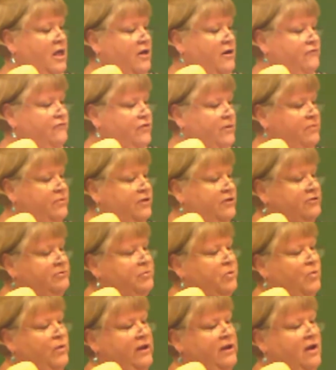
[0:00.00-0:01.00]
From this
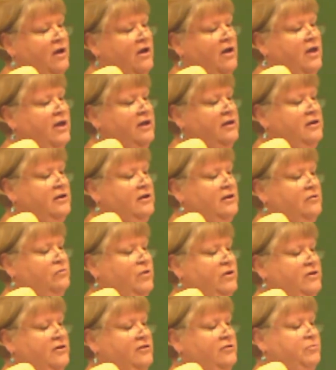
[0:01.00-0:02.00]
point on,
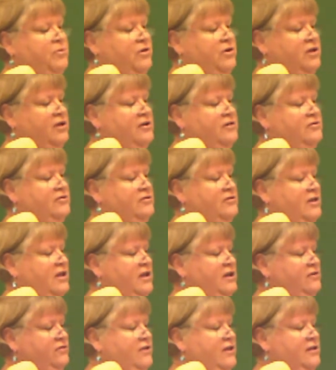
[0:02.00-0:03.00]
what this book is
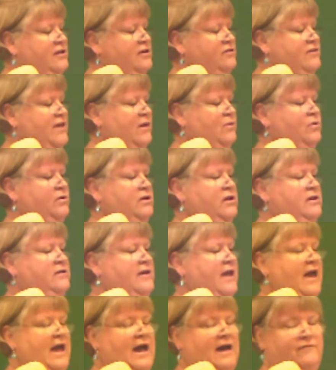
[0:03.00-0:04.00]
anything that they would need to
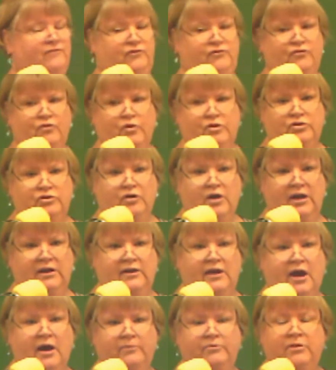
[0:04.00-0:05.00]
have in fourth grade to
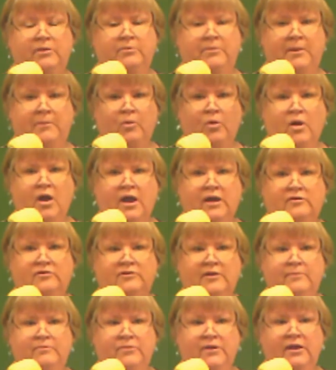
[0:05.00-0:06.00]
help them memorize
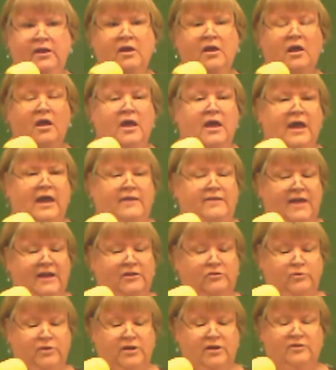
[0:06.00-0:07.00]
something. And that's
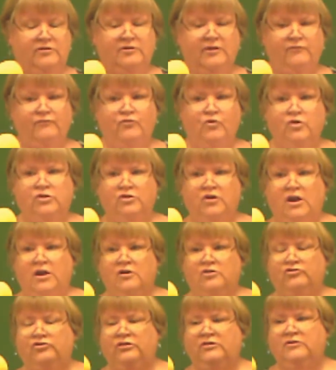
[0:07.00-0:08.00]
because some fourth
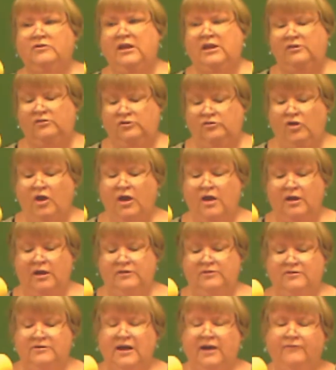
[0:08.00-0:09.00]
graders,
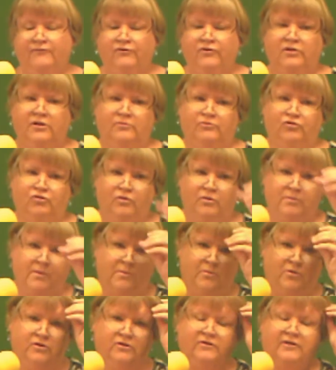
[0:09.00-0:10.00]
it's tough for them to
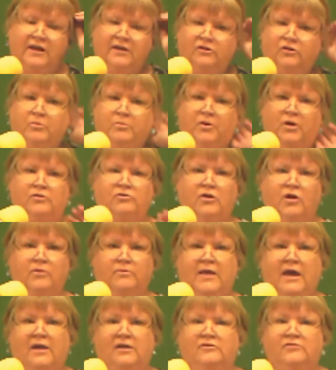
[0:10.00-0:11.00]
remember to take their books home.
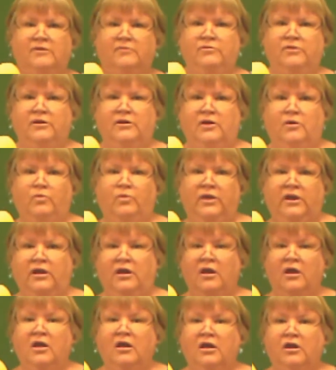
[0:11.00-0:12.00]
That is something that we
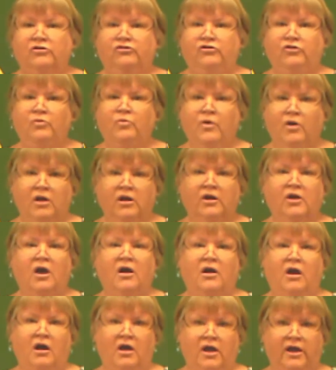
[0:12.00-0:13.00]
do work
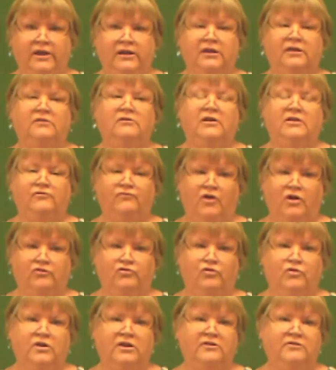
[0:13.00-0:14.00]
on as far as
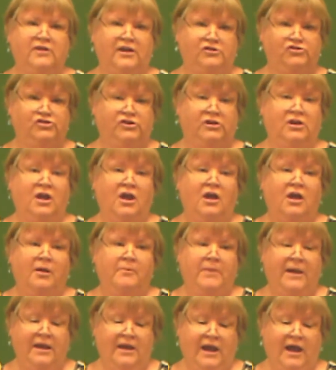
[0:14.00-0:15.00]
organization.
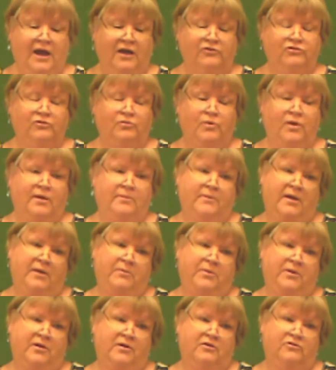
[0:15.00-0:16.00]
But I also want my
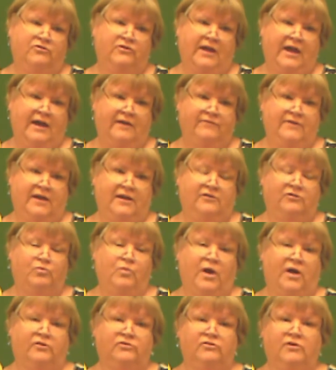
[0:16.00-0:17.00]
parents to have that as
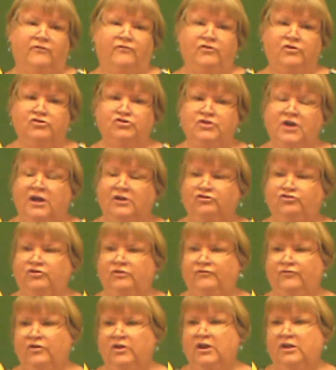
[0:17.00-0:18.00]
well. So if your child should
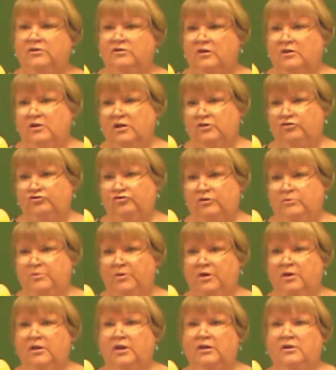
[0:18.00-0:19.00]
forget their history
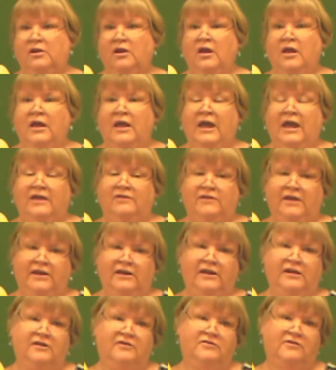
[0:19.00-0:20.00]
book and they
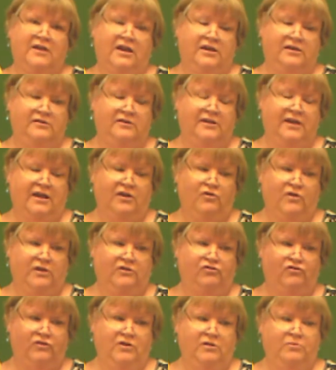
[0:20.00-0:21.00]
need to study the
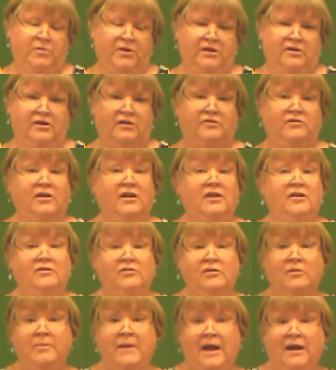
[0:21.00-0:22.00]
Declaration of Independence, it is in
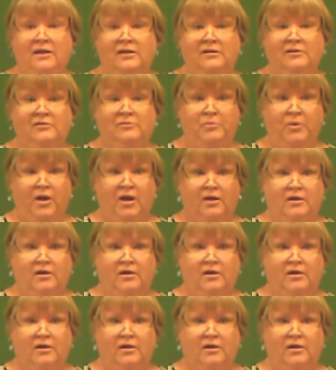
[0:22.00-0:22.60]
the back of this book.